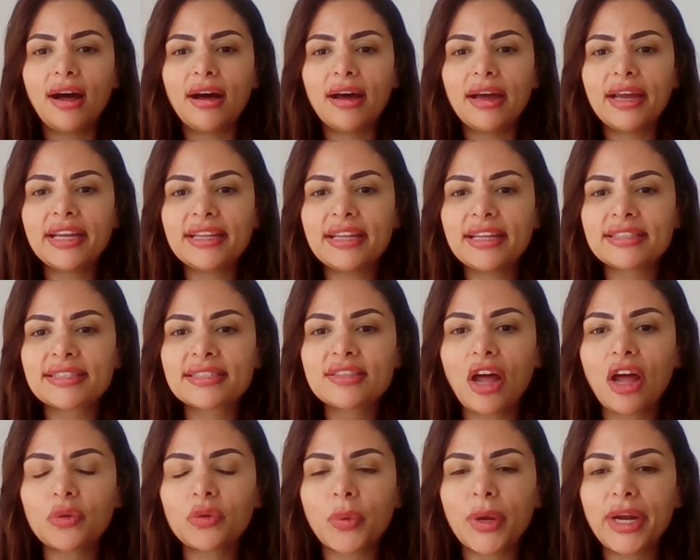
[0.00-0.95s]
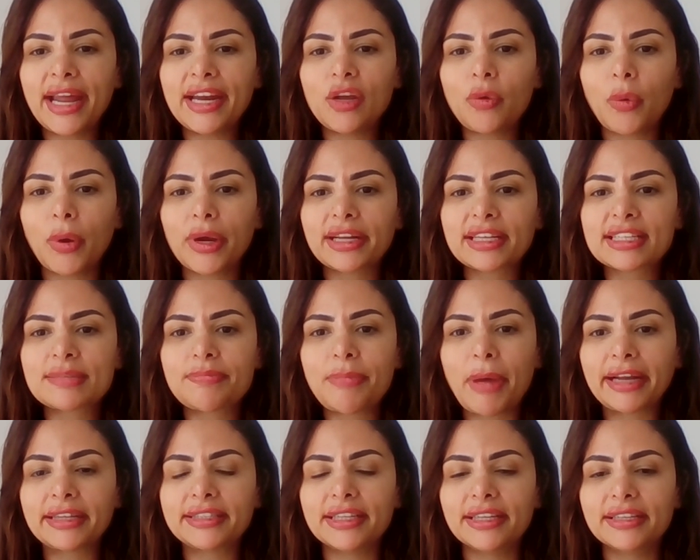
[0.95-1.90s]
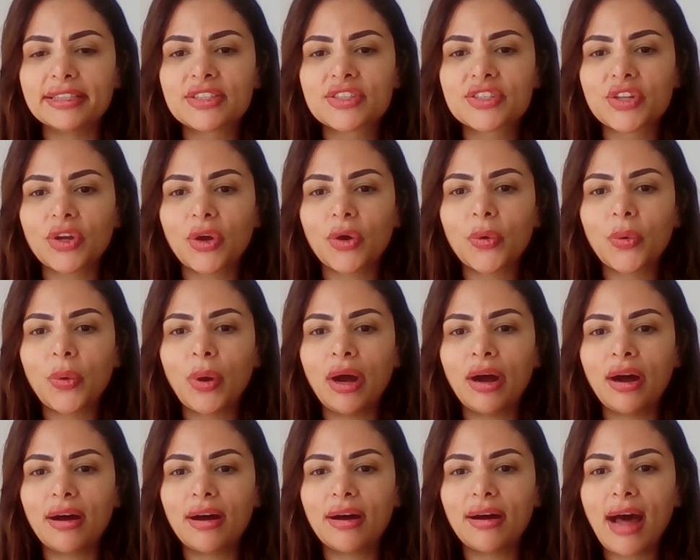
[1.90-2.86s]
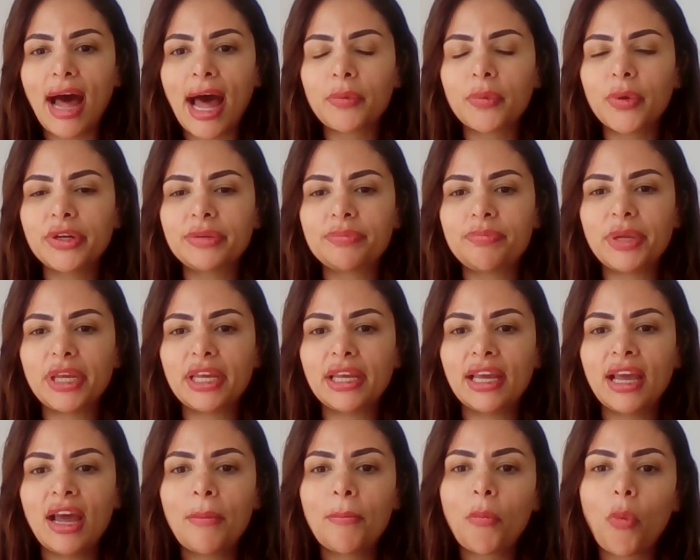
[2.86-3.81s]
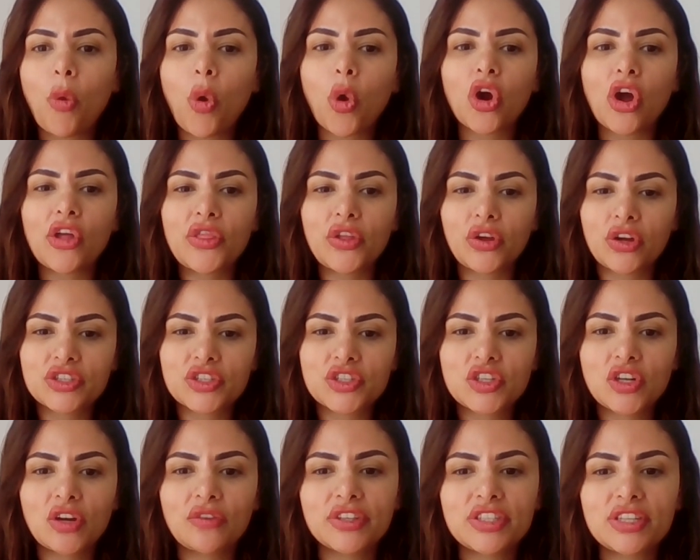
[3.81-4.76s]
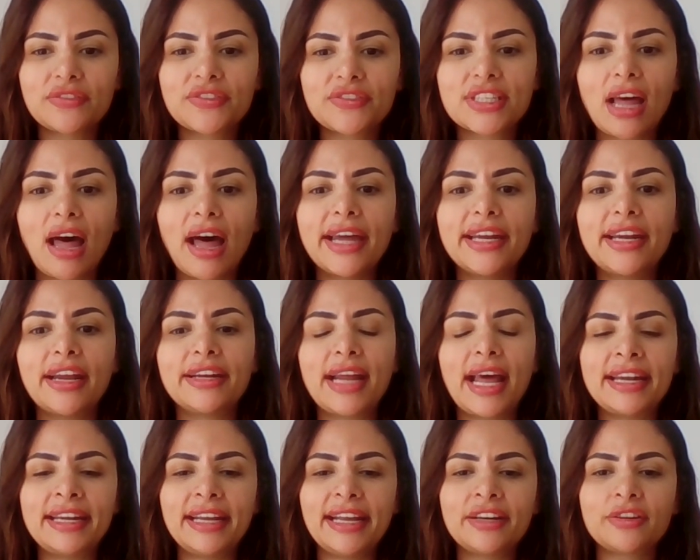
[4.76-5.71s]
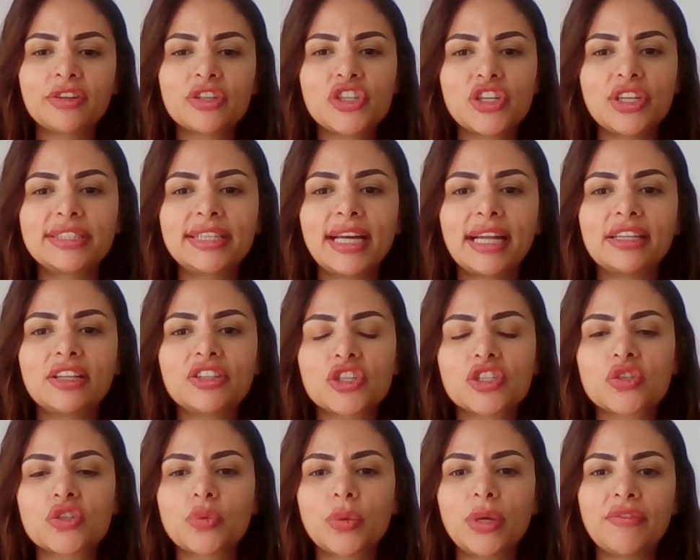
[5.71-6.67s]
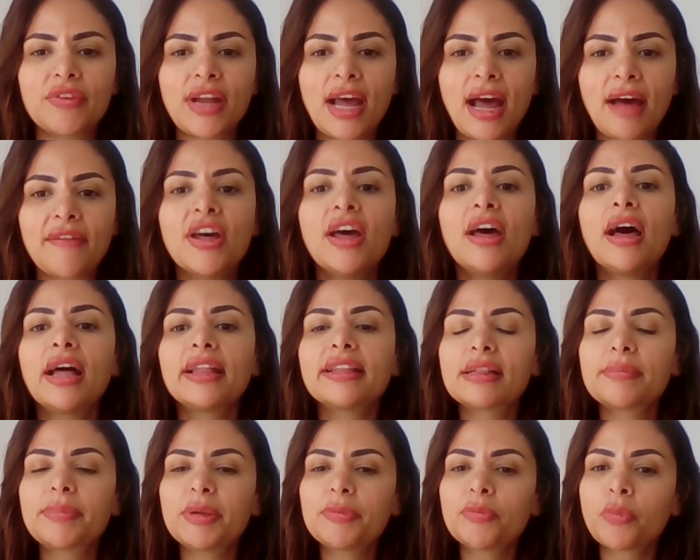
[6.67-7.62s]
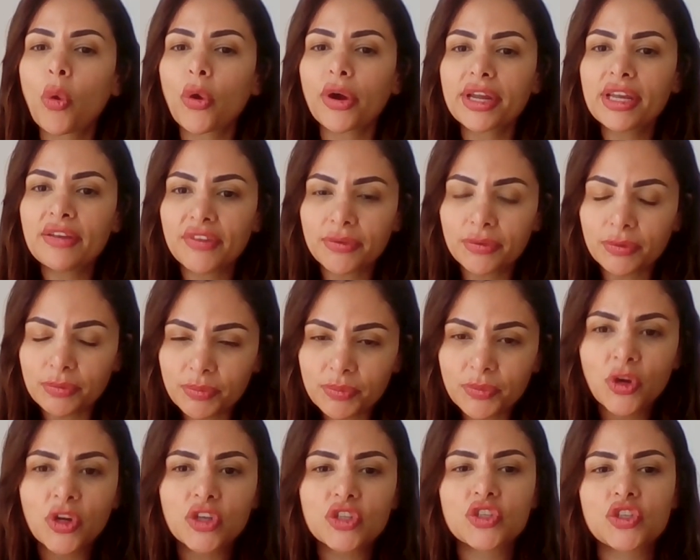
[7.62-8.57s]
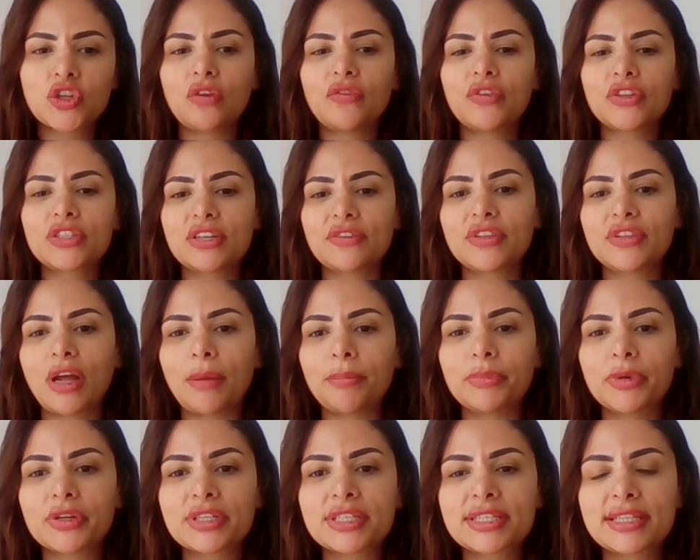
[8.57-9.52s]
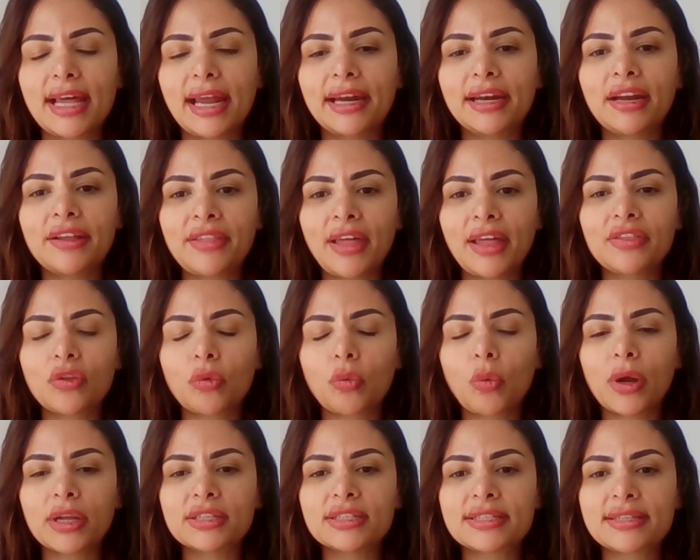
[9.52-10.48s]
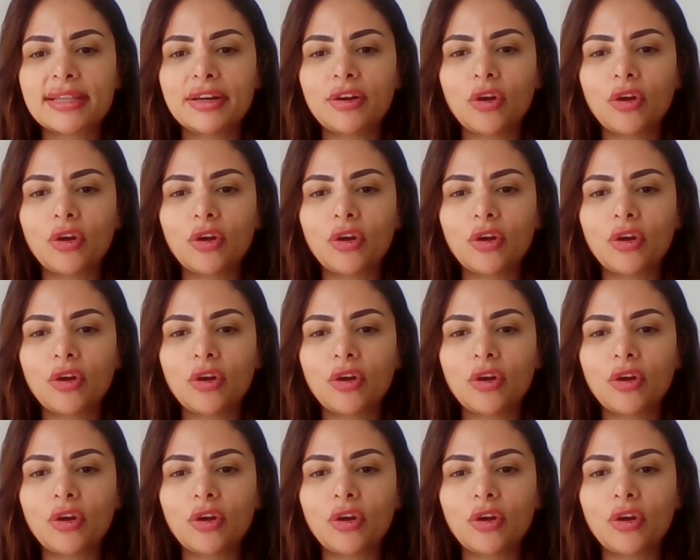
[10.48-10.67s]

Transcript: It's not what anyone expected. So I would be more on the conservative side, and at Energy Intelligence, we even have a little bit more even conservative numbers than the ones that